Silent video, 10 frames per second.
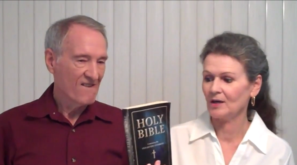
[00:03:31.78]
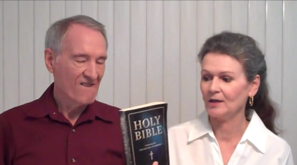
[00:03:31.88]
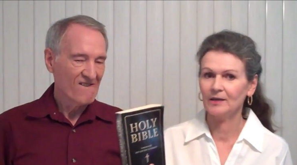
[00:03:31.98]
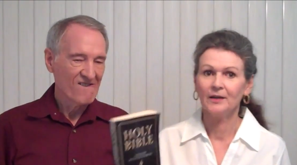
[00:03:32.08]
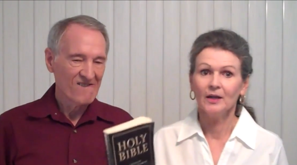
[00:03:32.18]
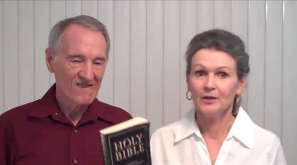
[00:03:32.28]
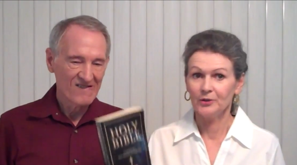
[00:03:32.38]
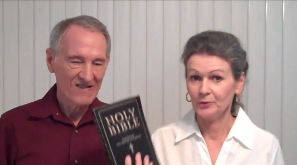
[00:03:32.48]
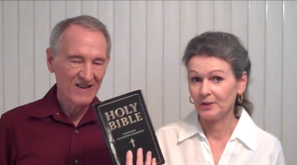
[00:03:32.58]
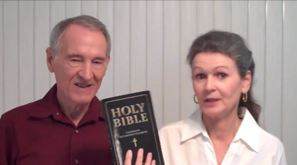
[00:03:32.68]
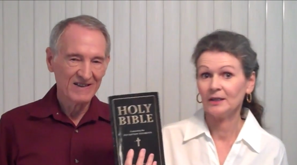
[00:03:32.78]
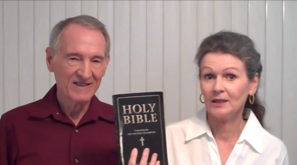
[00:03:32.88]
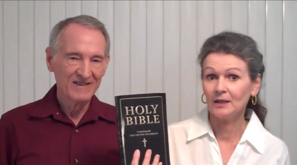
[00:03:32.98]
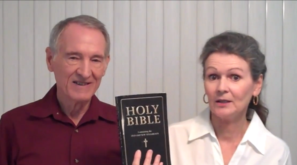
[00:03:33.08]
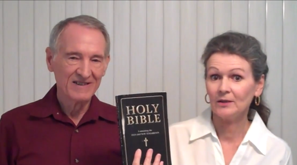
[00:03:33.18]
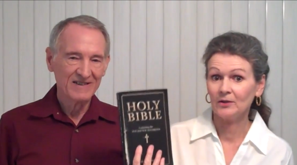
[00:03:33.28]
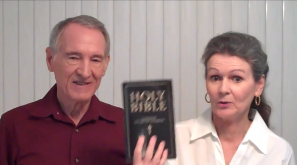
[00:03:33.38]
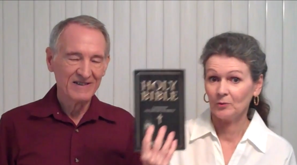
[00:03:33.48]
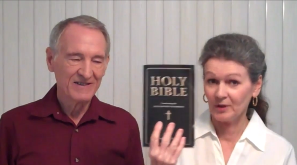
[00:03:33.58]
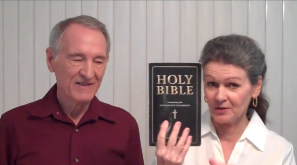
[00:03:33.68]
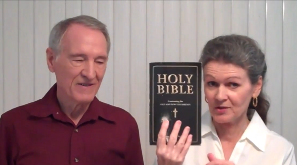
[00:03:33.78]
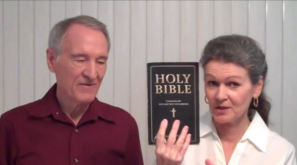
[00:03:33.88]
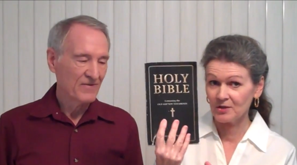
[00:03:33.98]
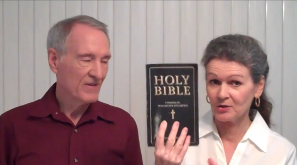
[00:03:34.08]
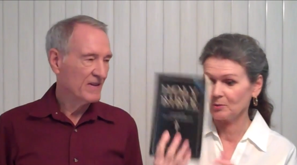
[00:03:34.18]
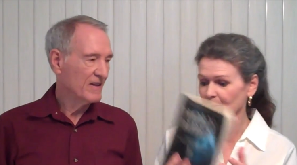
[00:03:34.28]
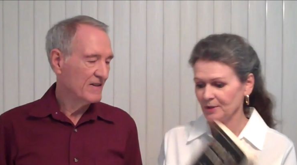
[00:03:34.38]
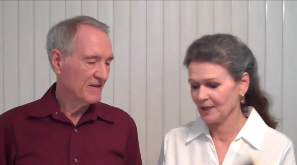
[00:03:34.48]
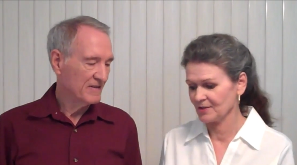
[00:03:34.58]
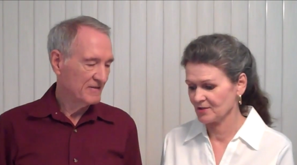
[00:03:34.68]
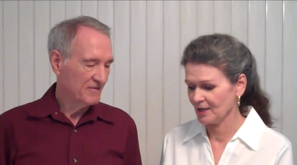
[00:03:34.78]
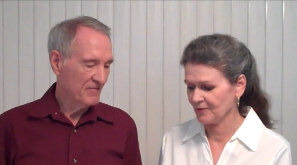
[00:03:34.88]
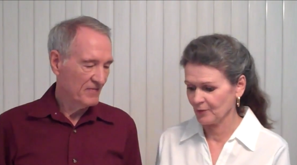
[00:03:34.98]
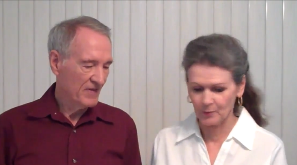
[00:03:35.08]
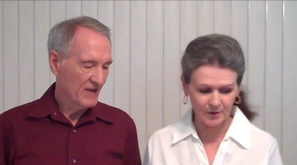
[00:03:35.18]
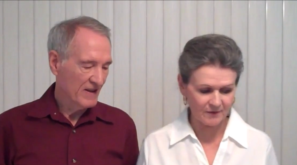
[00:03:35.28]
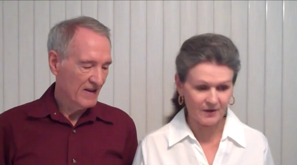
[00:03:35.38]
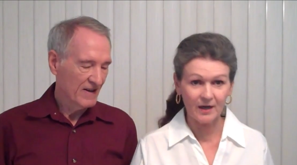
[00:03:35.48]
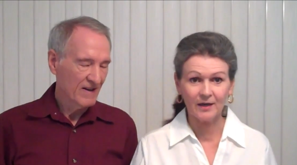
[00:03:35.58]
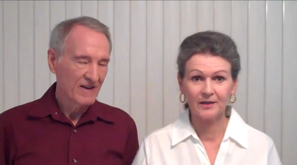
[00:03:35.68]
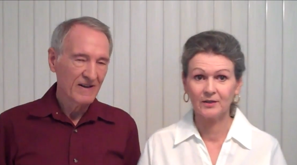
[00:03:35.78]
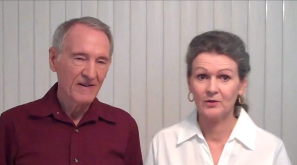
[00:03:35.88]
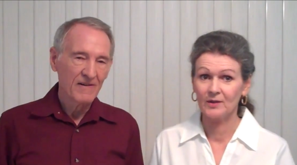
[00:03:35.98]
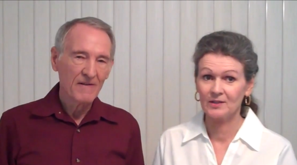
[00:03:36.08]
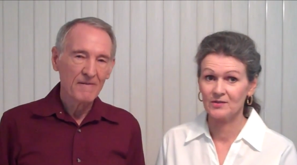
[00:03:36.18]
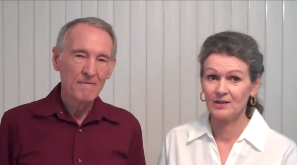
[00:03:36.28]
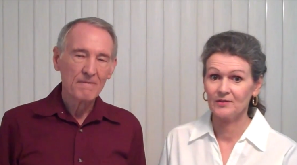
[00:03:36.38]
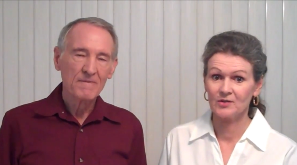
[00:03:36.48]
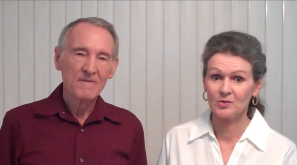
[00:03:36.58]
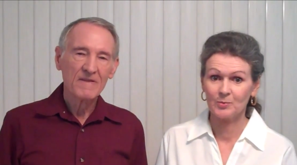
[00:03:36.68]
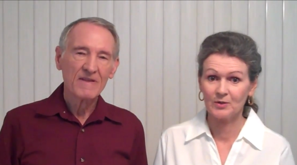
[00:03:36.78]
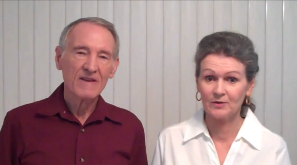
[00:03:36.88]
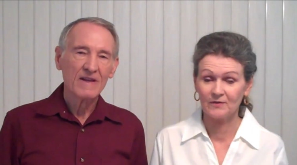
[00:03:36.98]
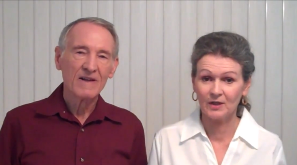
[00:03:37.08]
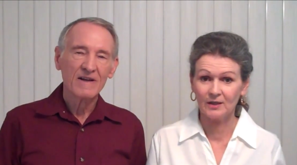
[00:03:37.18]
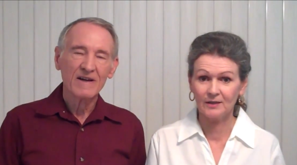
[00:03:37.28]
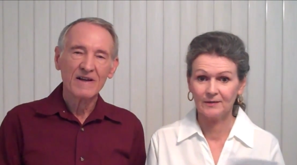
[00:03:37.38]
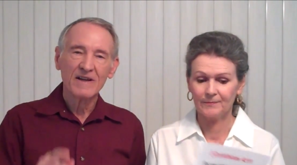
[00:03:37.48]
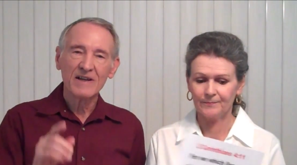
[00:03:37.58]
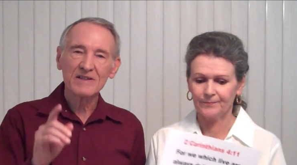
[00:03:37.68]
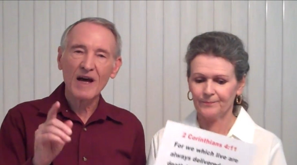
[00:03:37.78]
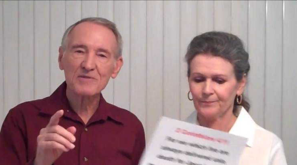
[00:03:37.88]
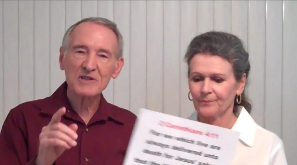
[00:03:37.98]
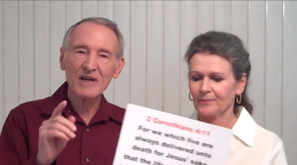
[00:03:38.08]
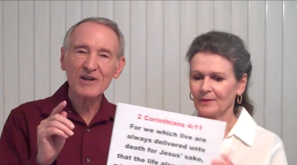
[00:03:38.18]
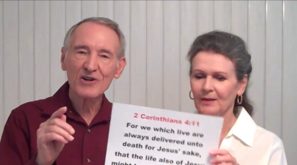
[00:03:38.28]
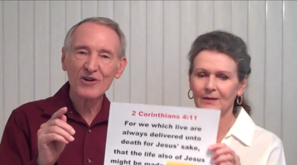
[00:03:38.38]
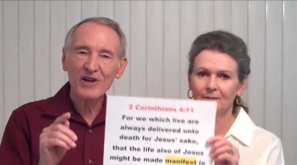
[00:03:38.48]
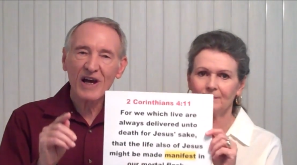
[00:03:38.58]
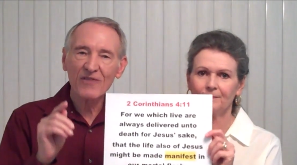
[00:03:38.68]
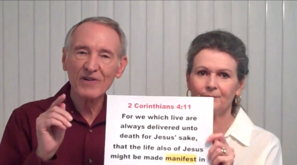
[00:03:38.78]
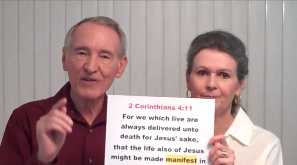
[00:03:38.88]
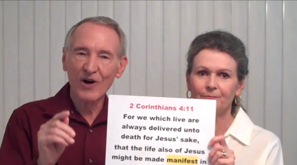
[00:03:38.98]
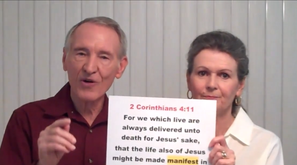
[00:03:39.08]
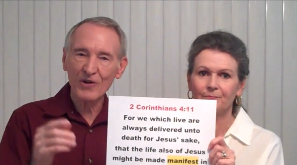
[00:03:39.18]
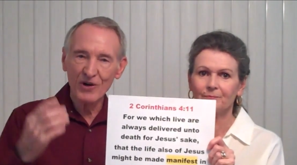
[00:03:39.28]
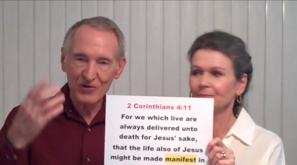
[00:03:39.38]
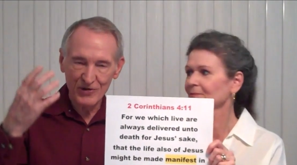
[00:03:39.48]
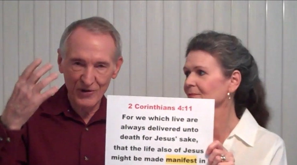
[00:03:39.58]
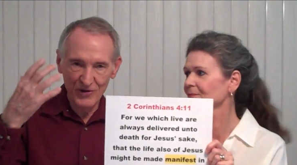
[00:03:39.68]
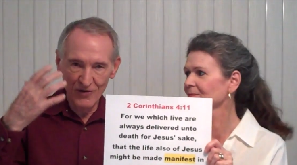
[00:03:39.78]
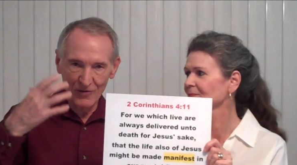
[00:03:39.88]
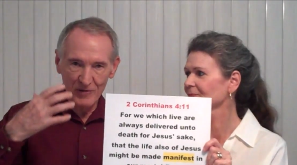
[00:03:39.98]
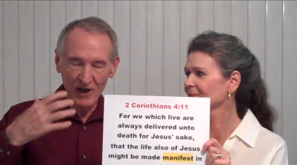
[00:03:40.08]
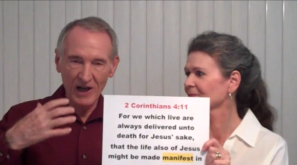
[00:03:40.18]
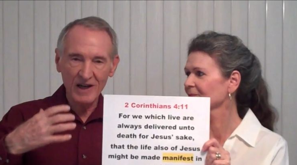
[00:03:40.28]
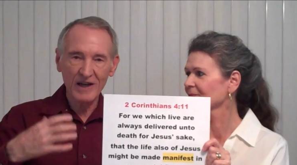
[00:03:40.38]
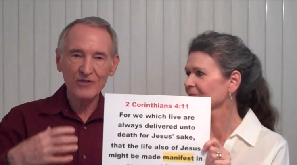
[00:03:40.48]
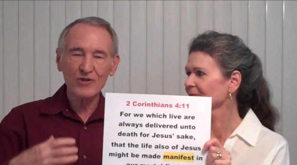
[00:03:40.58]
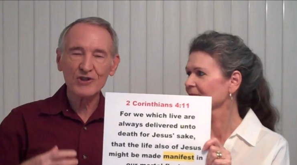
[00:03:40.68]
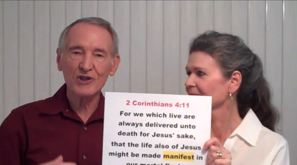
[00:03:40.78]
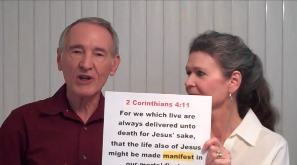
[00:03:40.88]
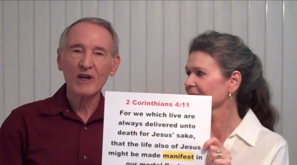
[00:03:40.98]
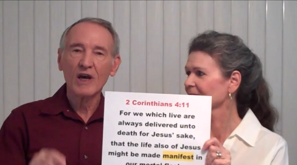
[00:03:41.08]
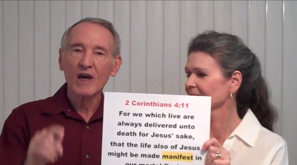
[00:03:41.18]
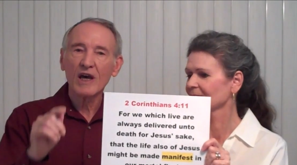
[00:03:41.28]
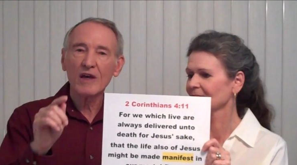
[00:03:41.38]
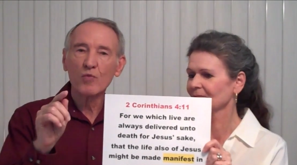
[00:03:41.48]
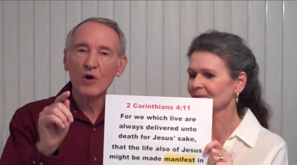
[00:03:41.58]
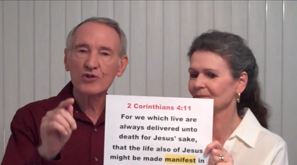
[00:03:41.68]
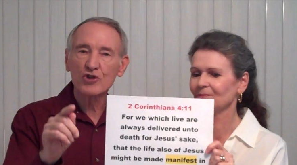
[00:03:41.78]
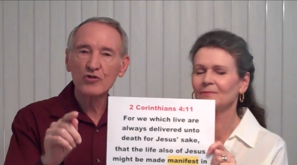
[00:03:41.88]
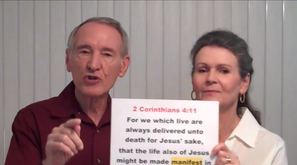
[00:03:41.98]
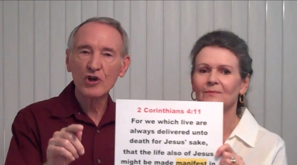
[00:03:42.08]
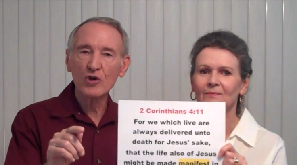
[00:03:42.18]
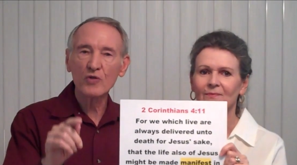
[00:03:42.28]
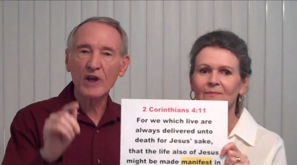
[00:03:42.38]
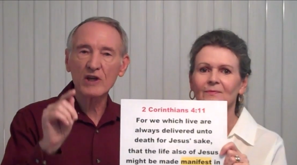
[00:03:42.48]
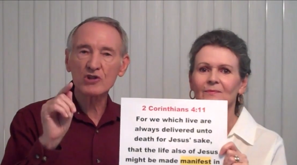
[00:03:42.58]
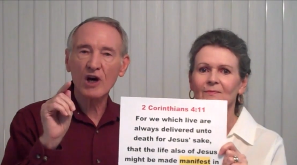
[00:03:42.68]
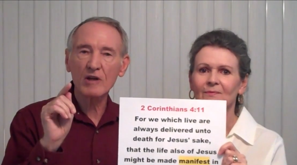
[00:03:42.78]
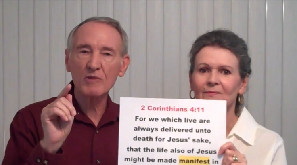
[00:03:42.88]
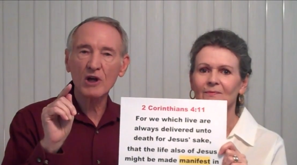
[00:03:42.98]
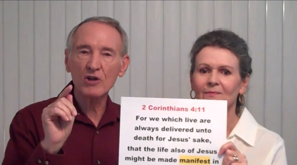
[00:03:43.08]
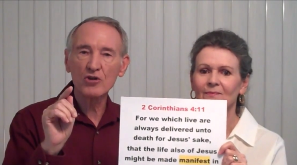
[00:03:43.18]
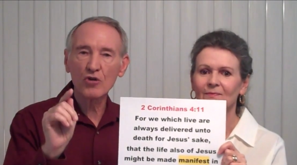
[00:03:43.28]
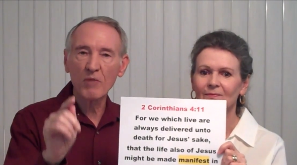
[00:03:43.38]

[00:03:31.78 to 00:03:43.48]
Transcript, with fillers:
Speaker 1: God. You can get it in you, this in you, but that's not the Word of God in you. That's not the Spirit of God.
Speaker 2: Now, as I'm standing here today, I feel the Holy Ghost going over me like electricity. He wants you to know that He's got to be in your